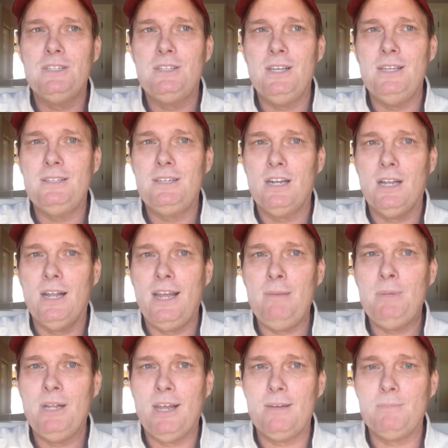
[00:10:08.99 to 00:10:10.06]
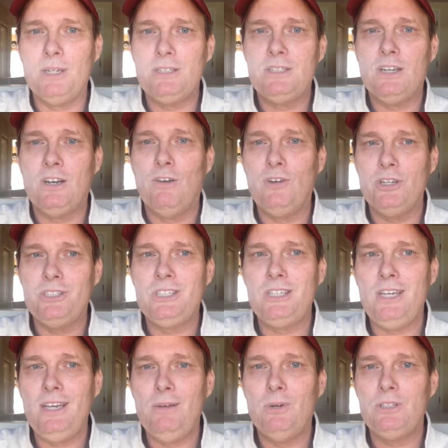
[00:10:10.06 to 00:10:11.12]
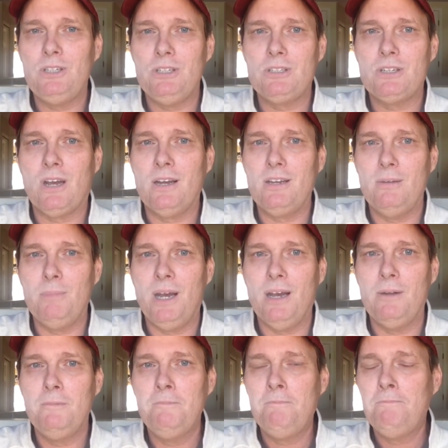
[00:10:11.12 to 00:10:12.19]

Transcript: think that a layman like myself could see what she's talking about.